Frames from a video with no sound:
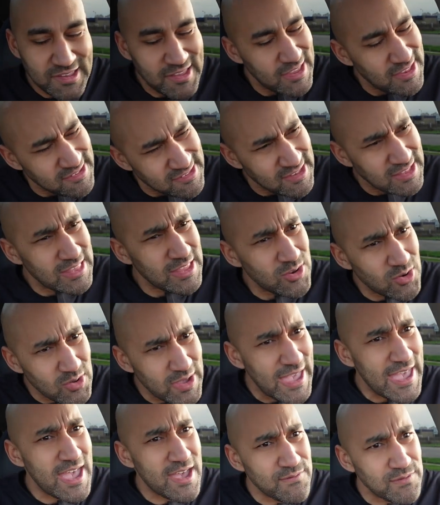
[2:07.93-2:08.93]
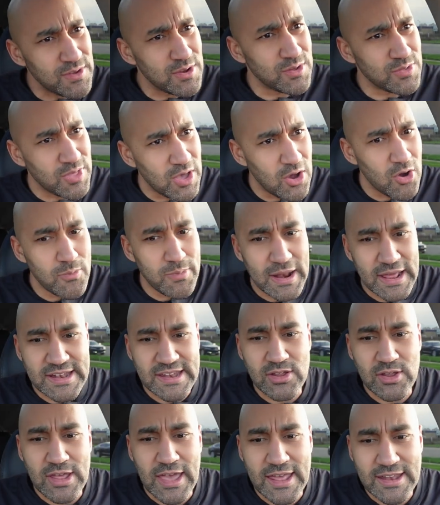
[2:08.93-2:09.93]
It's a little heavier though,
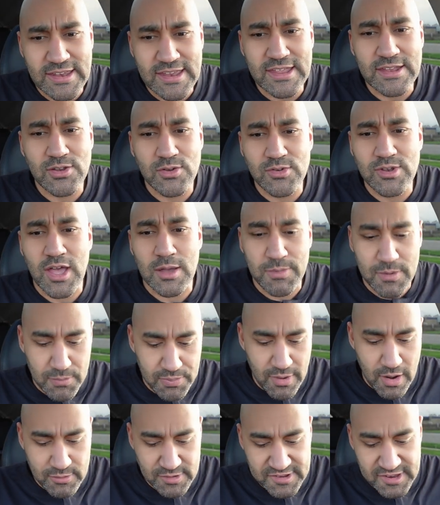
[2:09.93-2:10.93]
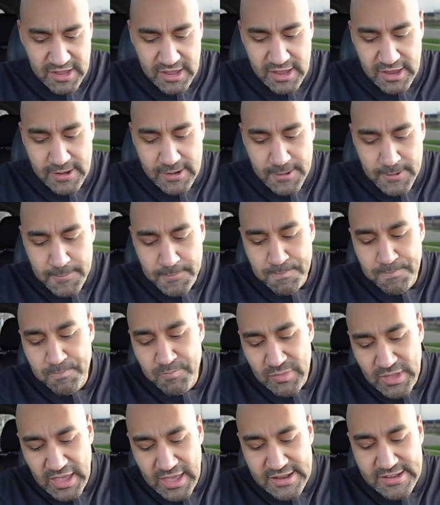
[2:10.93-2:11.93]
but I did do double protein,
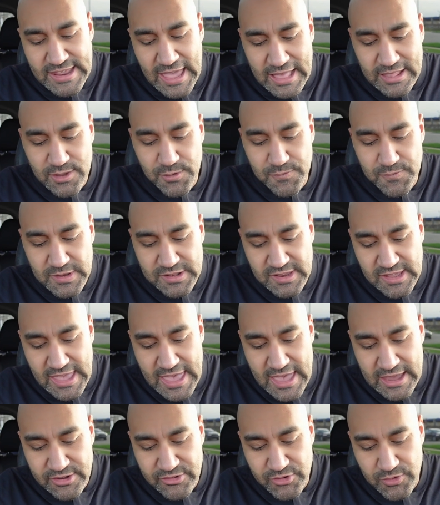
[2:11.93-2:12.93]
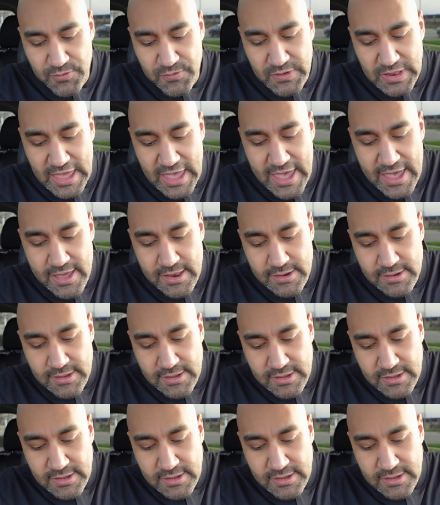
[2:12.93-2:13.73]
$1.50 extra for that.